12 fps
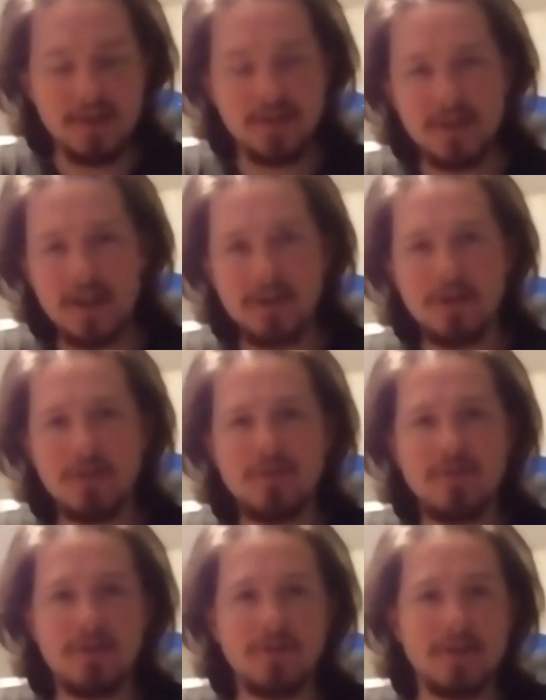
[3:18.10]
stay
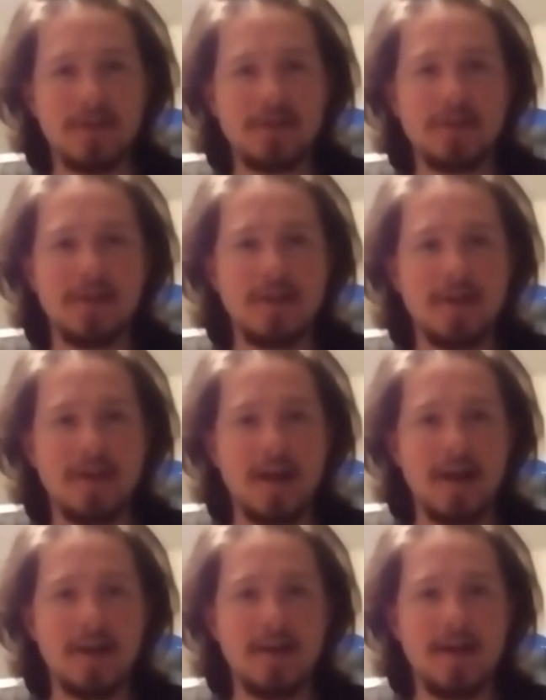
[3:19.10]
tuned for this
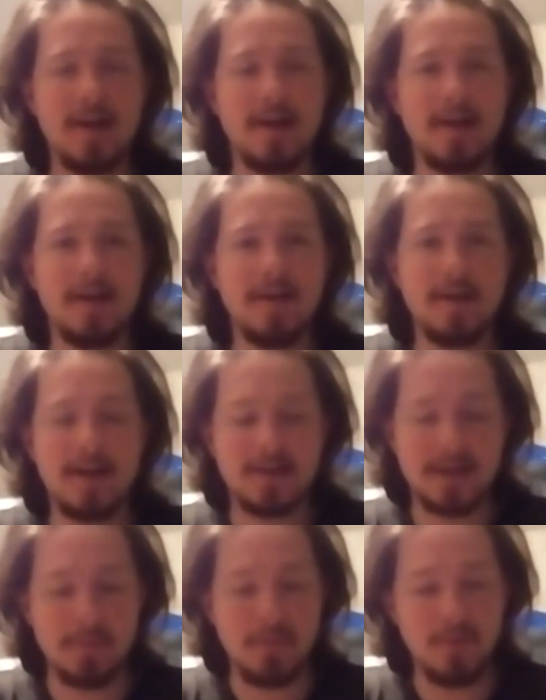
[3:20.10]
uh, uh
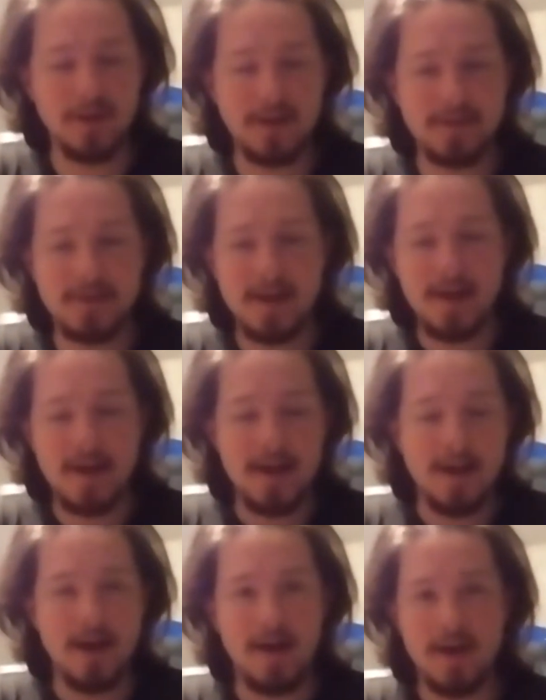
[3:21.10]
next couple weeks.
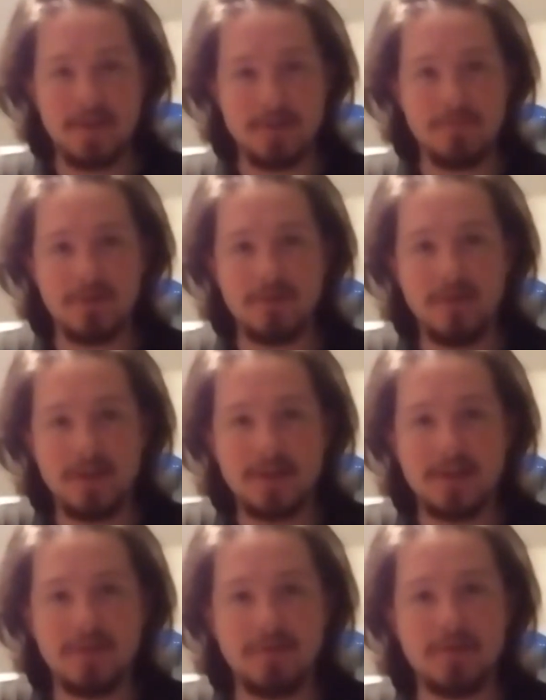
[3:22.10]
I'll have some more fun
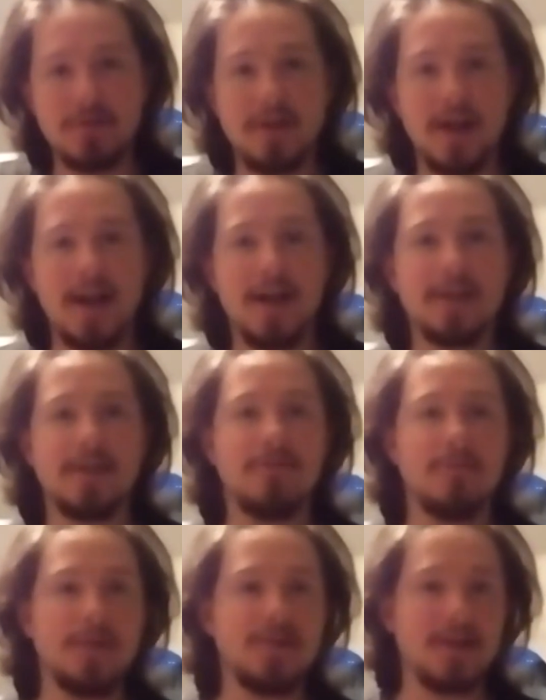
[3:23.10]
stuff for you guys, and
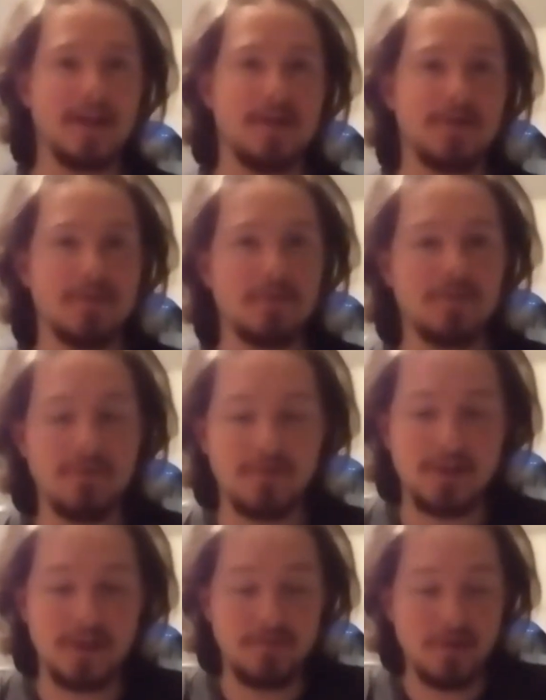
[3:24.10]
we'll be checking out some cool
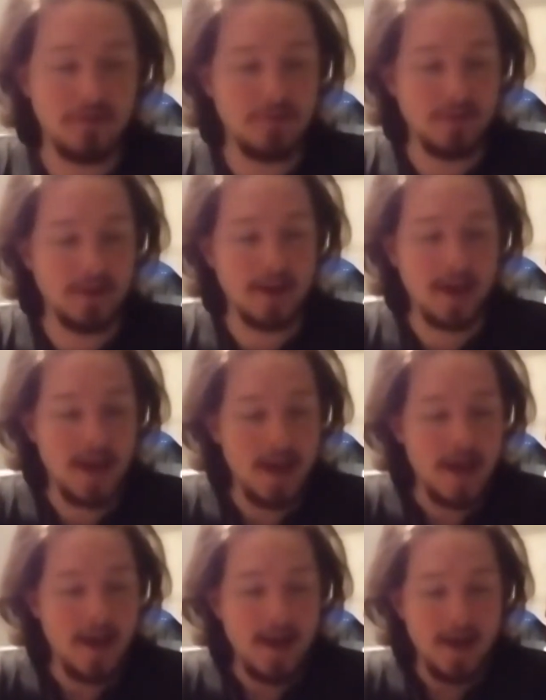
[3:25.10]
stuff hopefully.
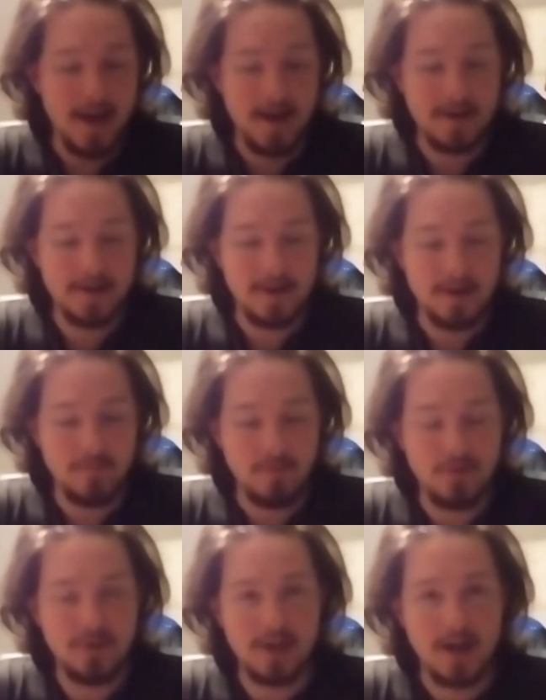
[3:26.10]
And um,
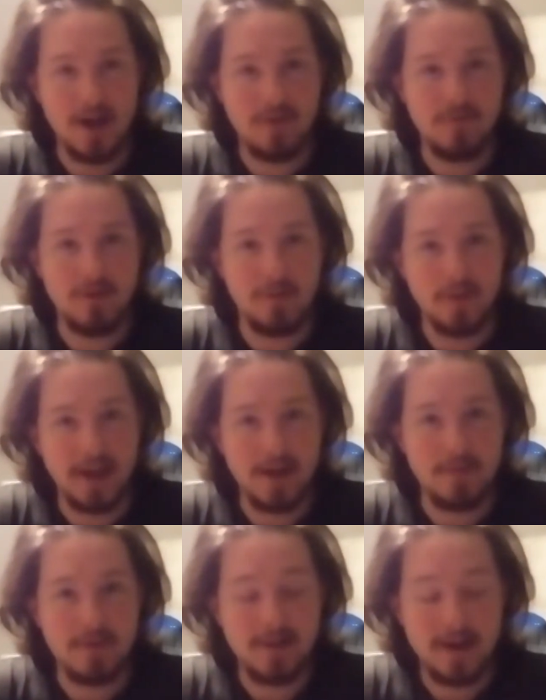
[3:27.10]
we'll see how far we
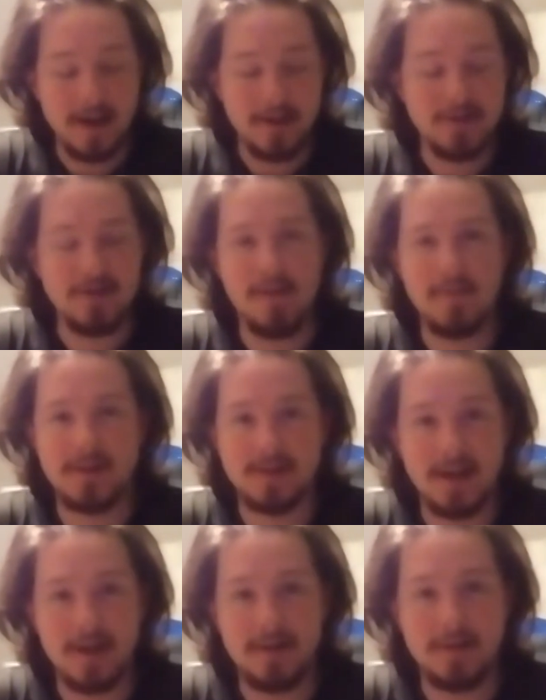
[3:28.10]
get with that. So I'm
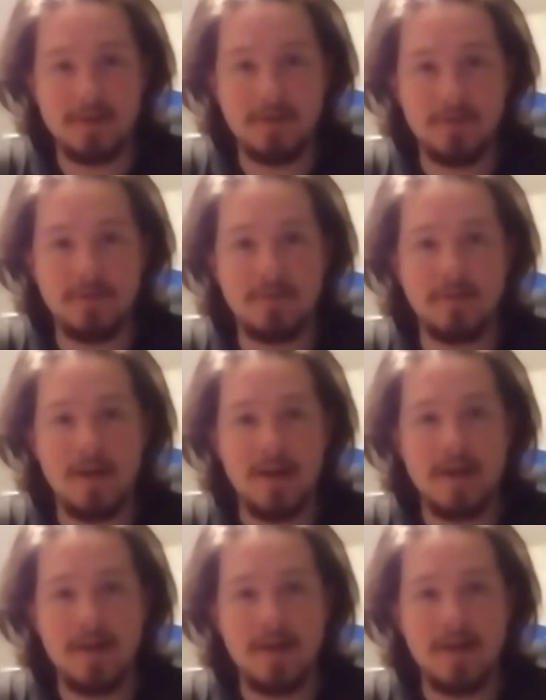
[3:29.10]
excited to